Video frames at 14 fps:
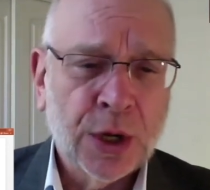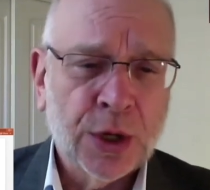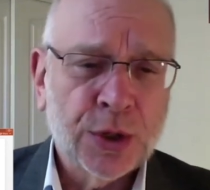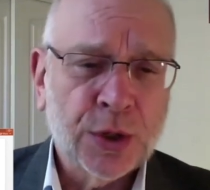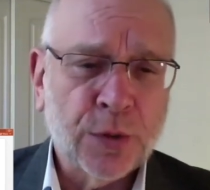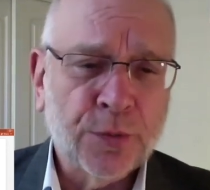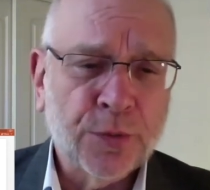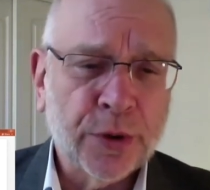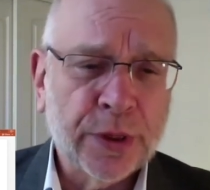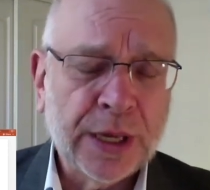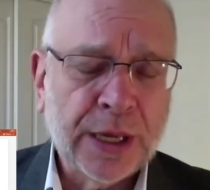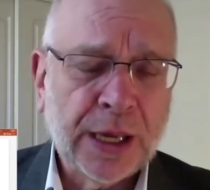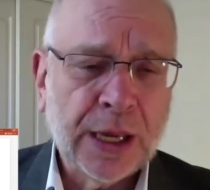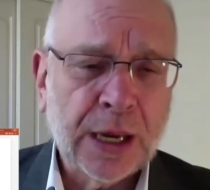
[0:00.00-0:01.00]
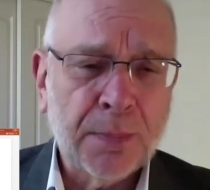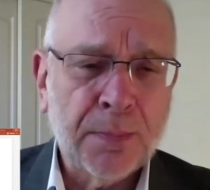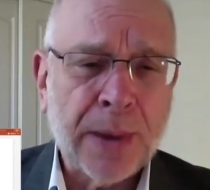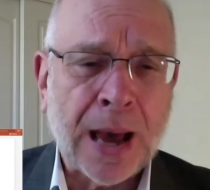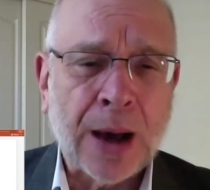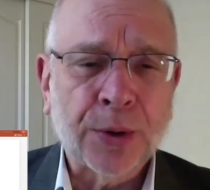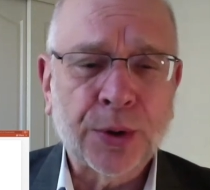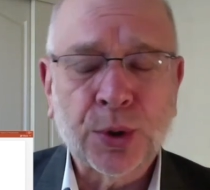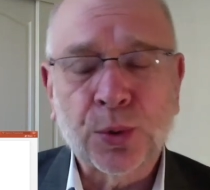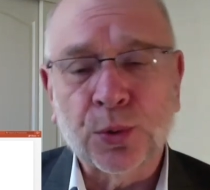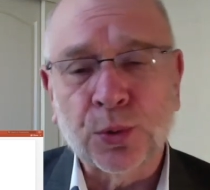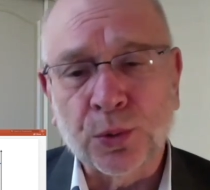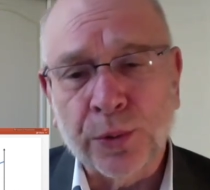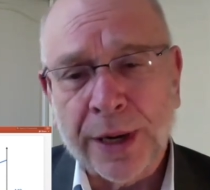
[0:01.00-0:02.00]
So if we're thinking about
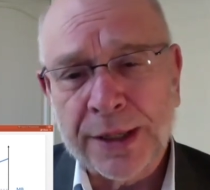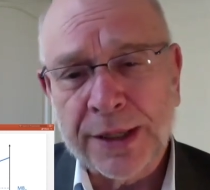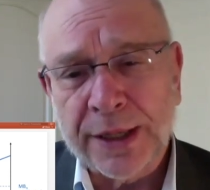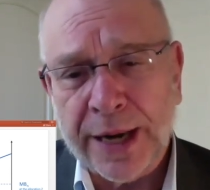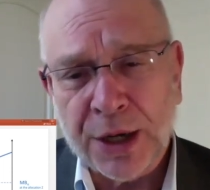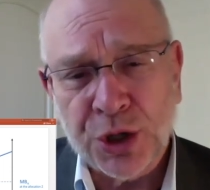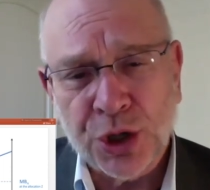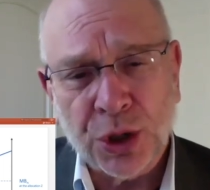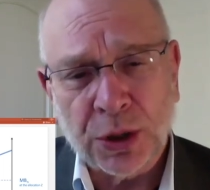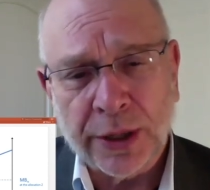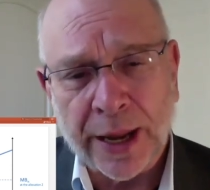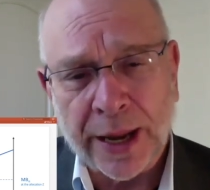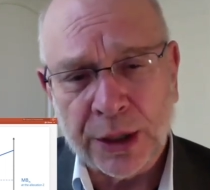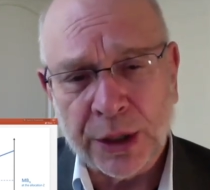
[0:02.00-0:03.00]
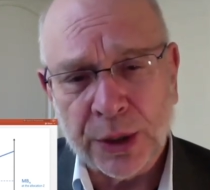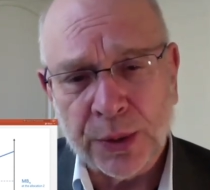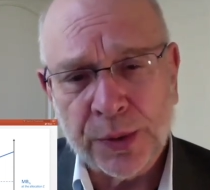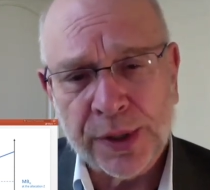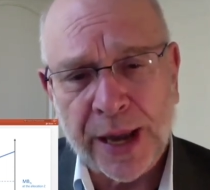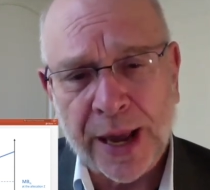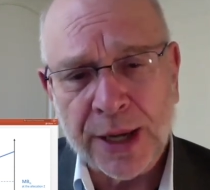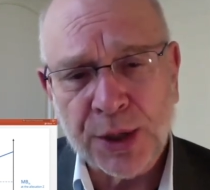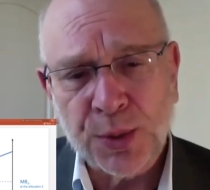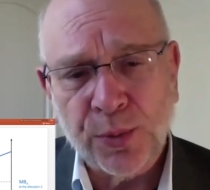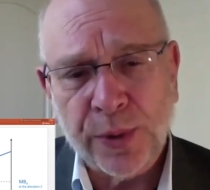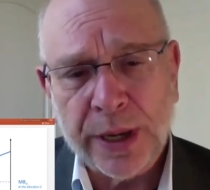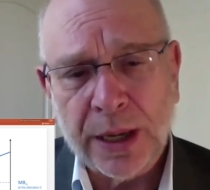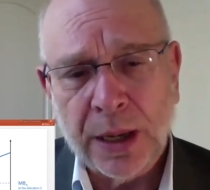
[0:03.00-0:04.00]
residential land use, as
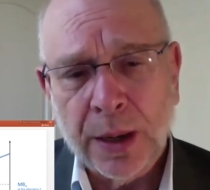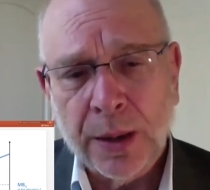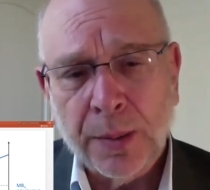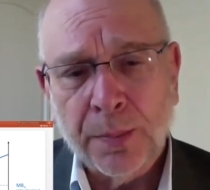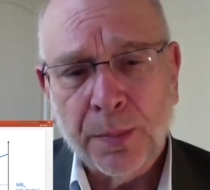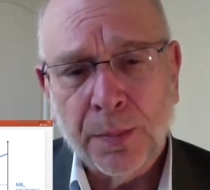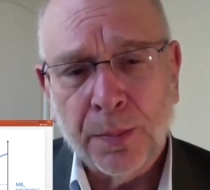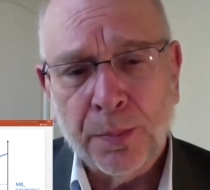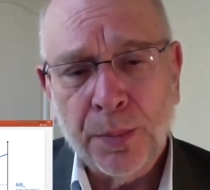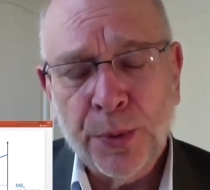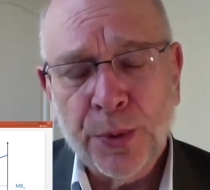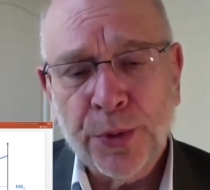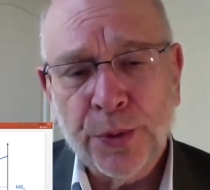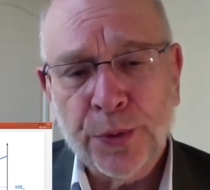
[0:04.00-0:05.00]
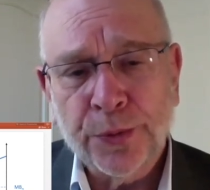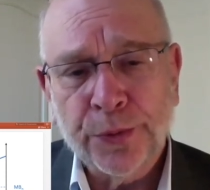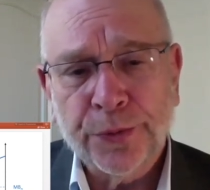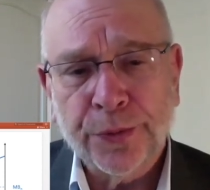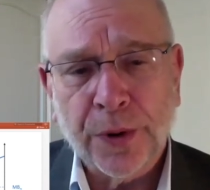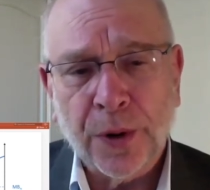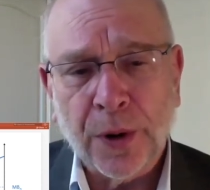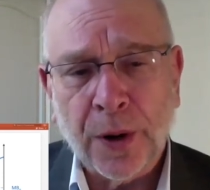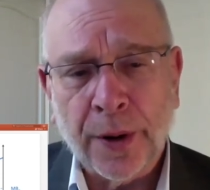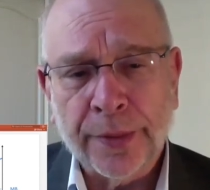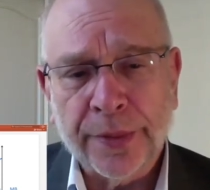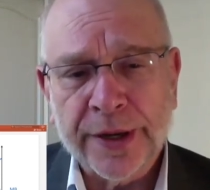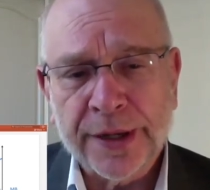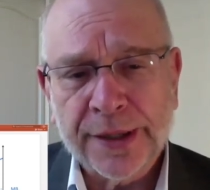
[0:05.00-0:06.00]
we move
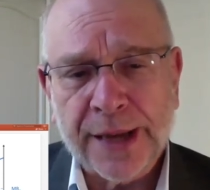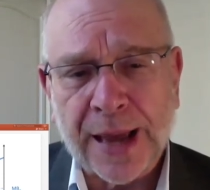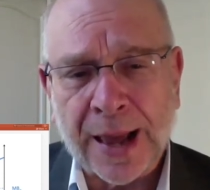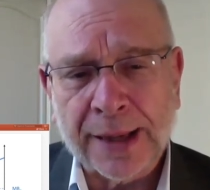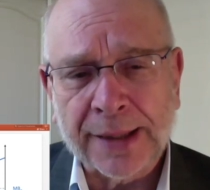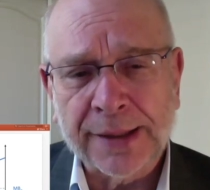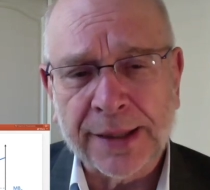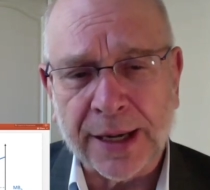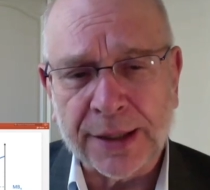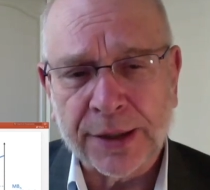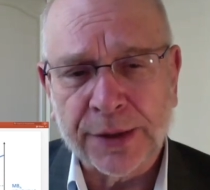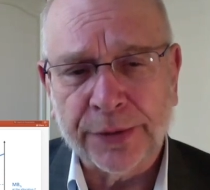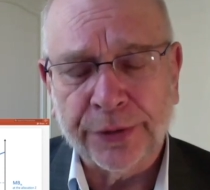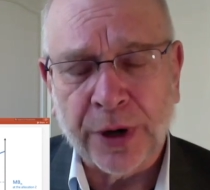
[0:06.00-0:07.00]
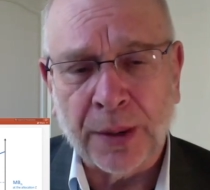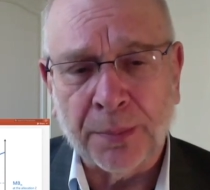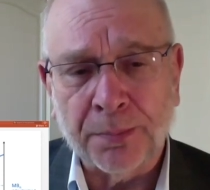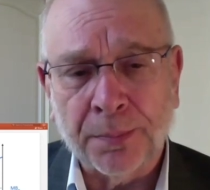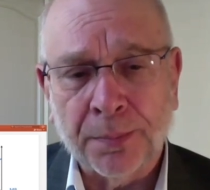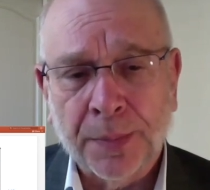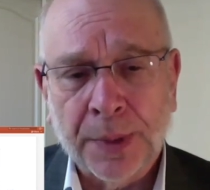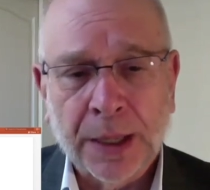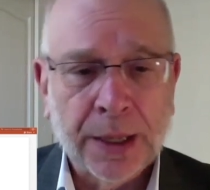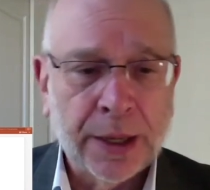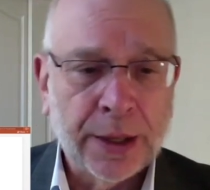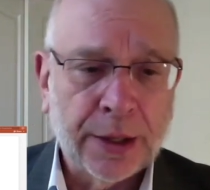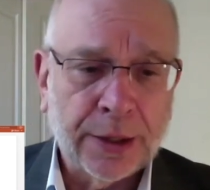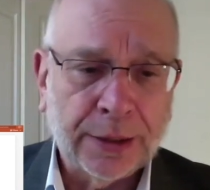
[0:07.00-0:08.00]
on this axis from
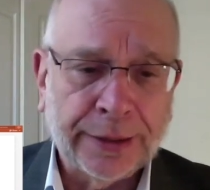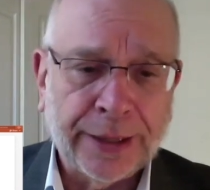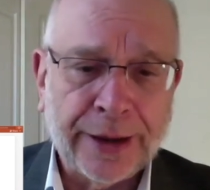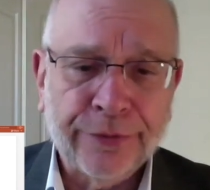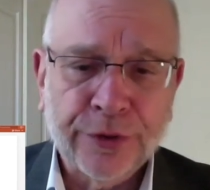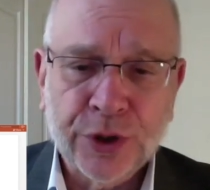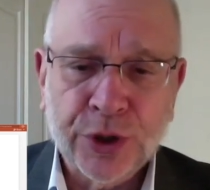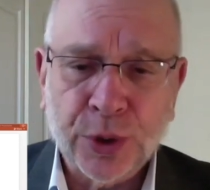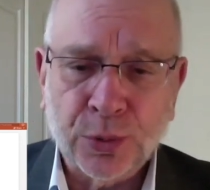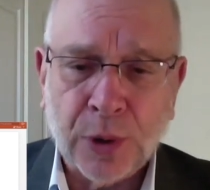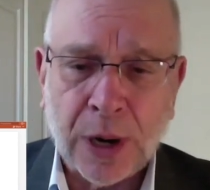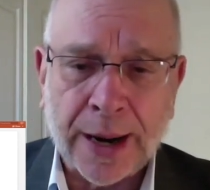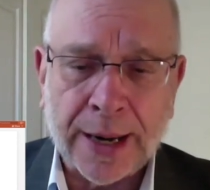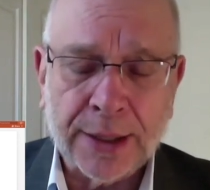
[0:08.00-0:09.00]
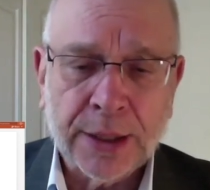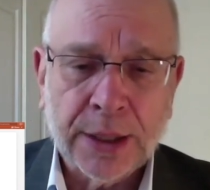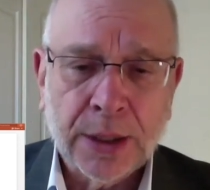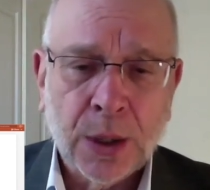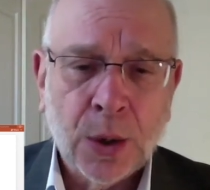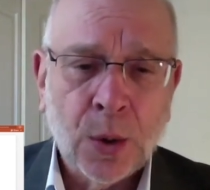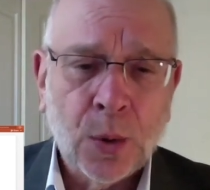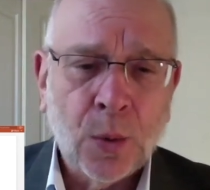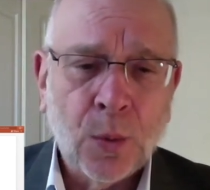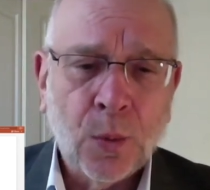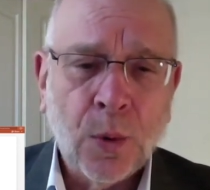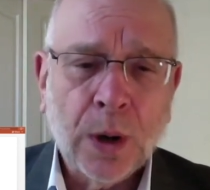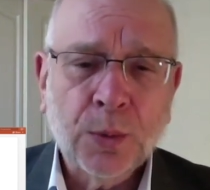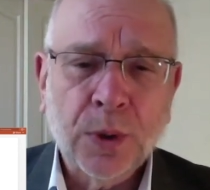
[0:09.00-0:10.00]
left to right,
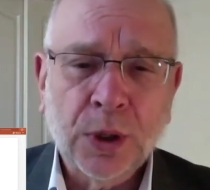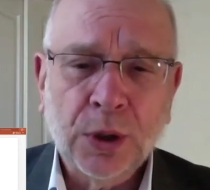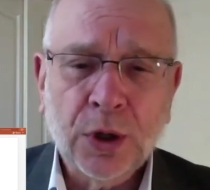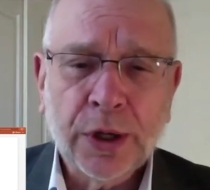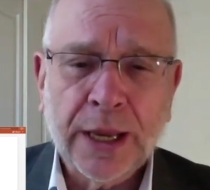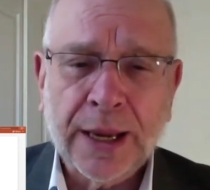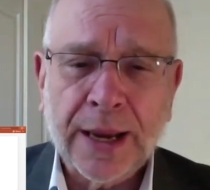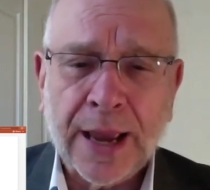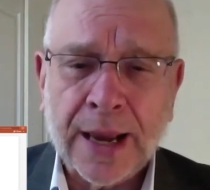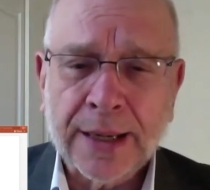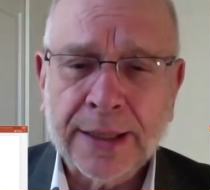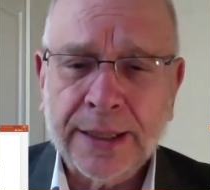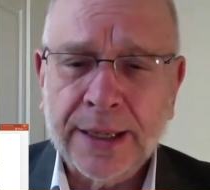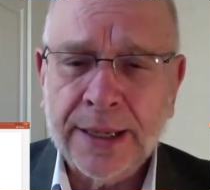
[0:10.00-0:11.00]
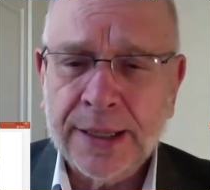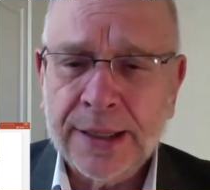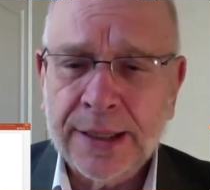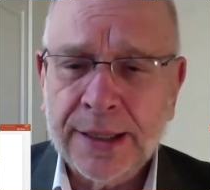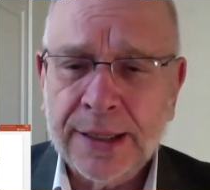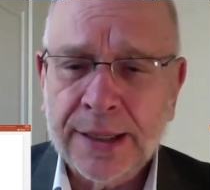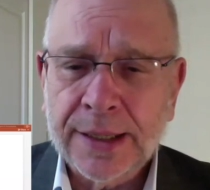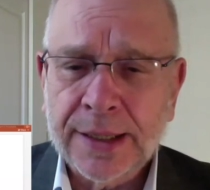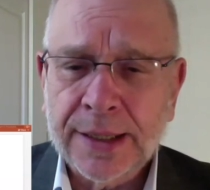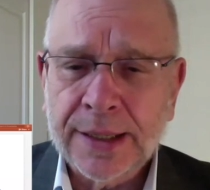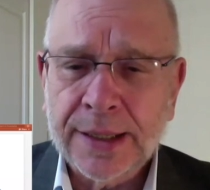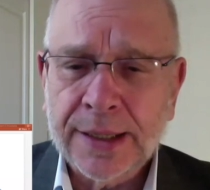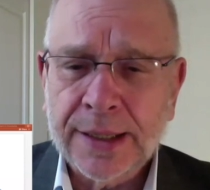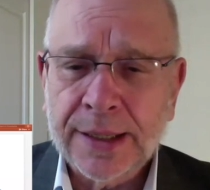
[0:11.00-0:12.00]
what we're looking at is
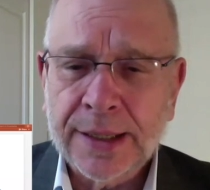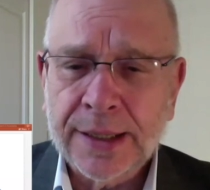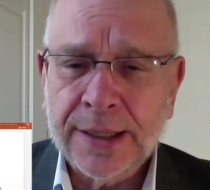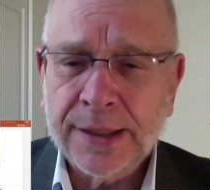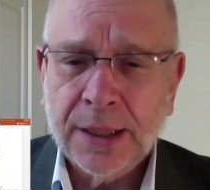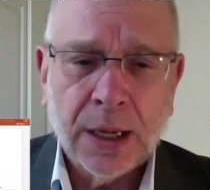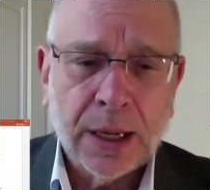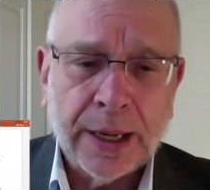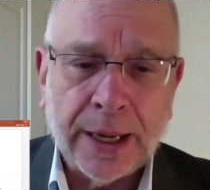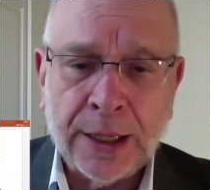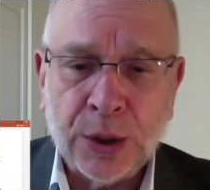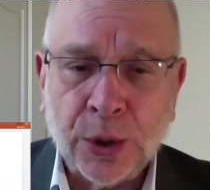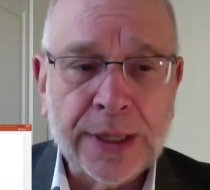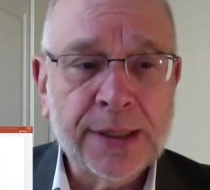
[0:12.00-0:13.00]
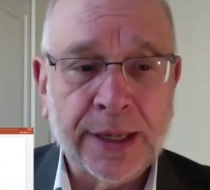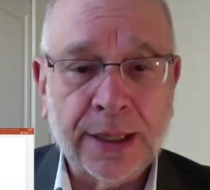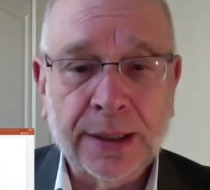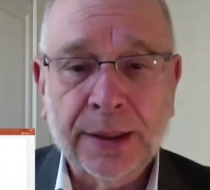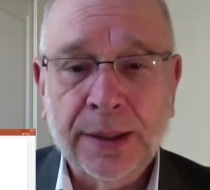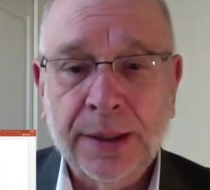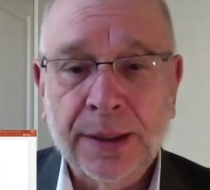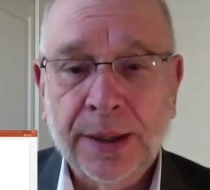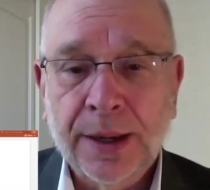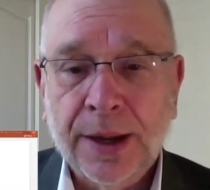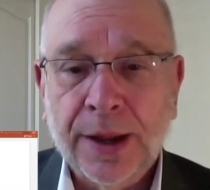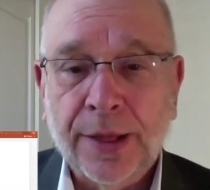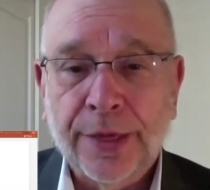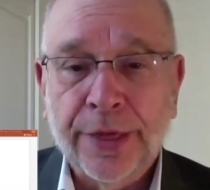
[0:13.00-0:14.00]
increasing
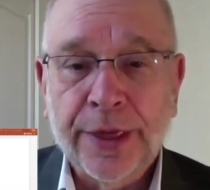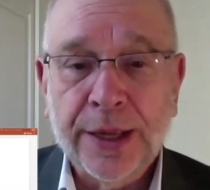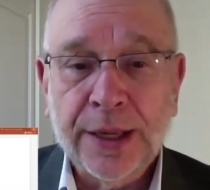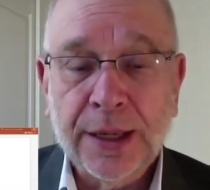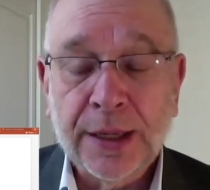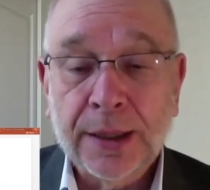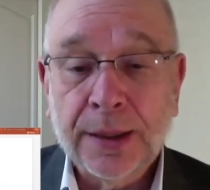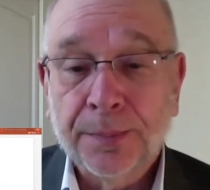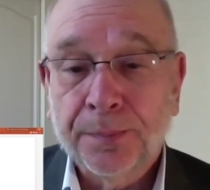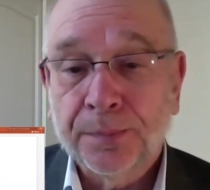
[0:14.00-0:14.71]
the